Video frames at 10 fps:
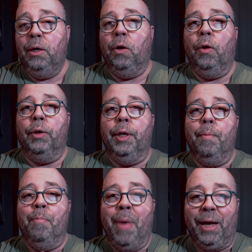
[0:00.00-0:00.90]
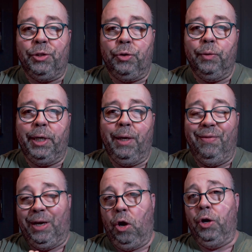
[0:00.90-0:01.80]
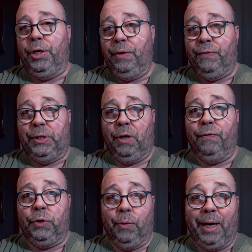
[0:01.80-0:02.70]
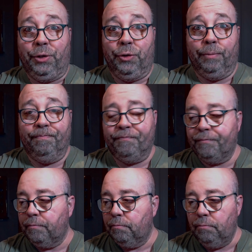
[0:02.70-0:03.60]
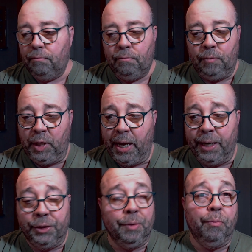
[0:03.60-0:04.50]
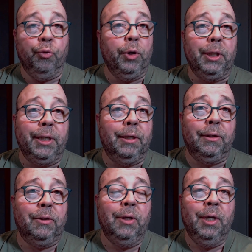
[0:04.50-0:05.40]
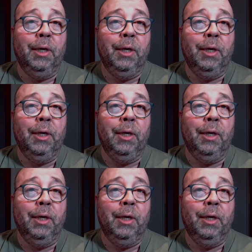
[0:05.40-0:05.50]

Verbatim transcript: called Mastering the Art of Self Direction. And it's a brilliant